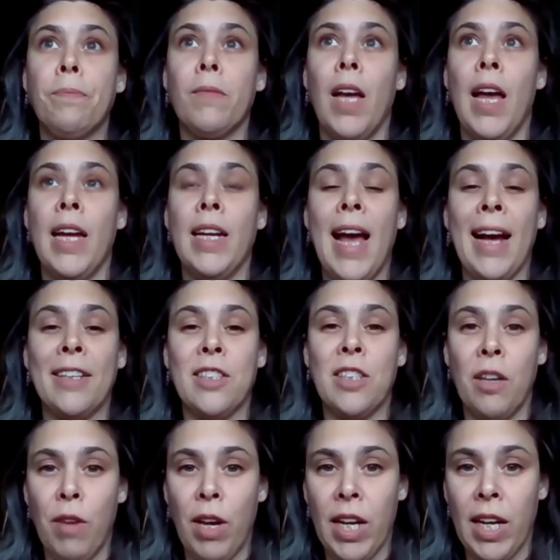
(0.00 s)
and
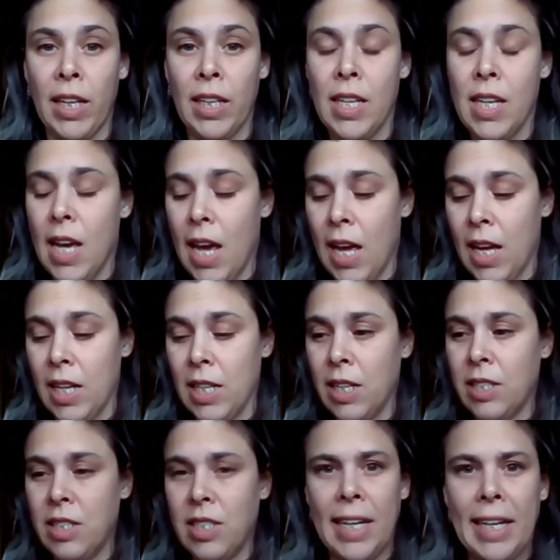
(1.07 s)
excavating and
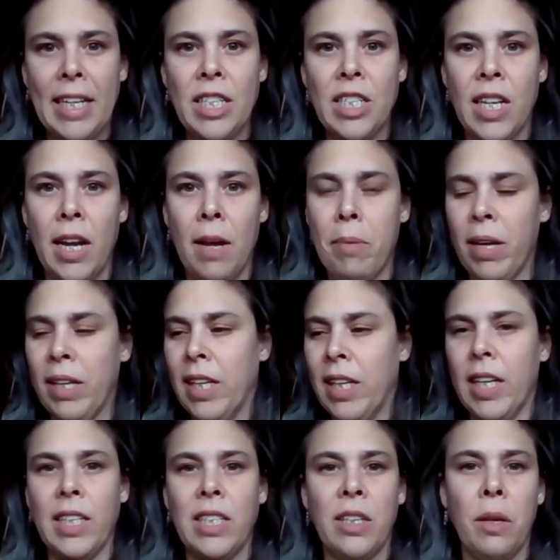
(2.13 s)
digging deep and
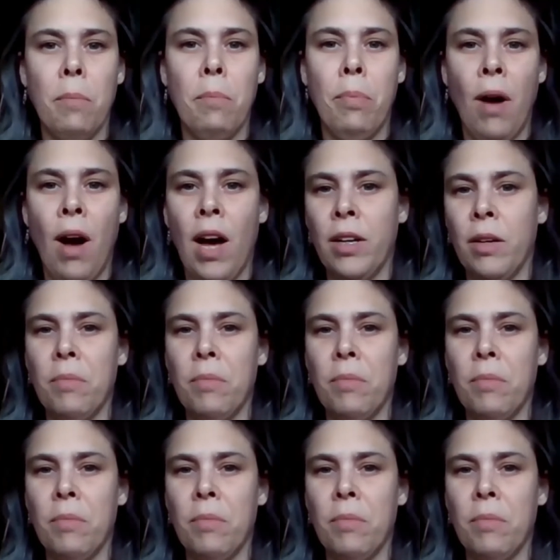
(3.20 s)
getting to the bottom,